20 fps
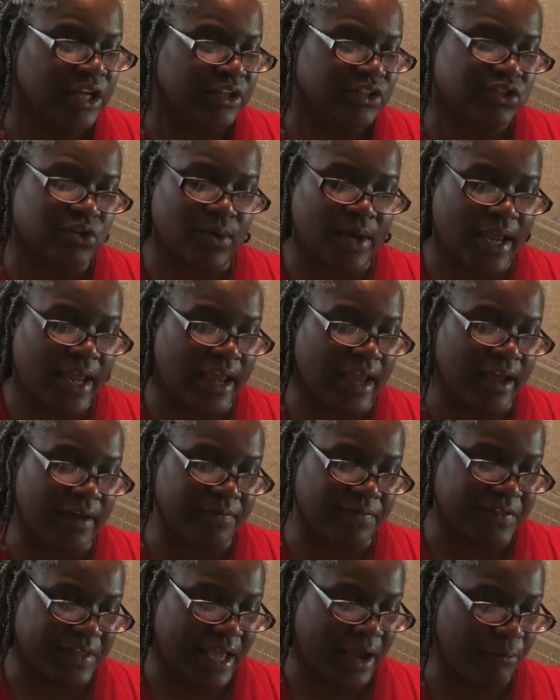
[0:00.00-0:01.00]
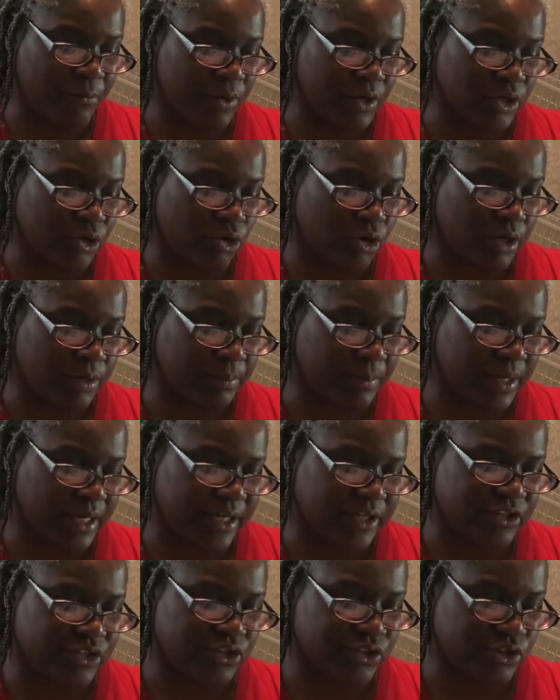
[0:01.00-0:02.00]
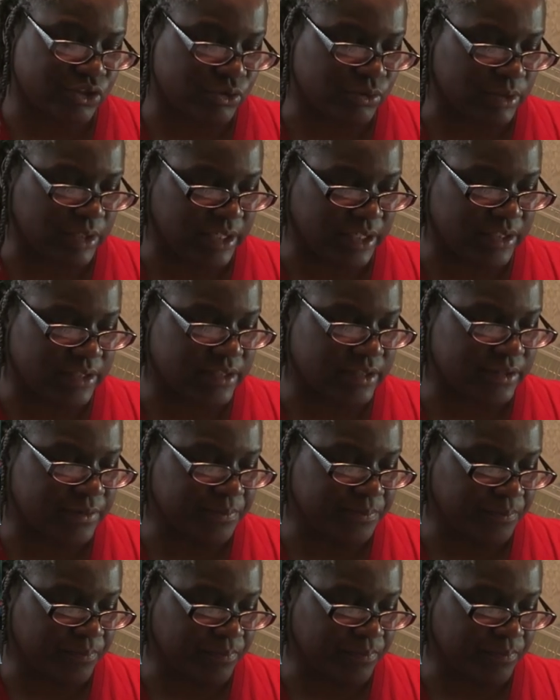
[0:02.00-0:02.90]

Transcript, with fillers: So I have that one on my to-do list.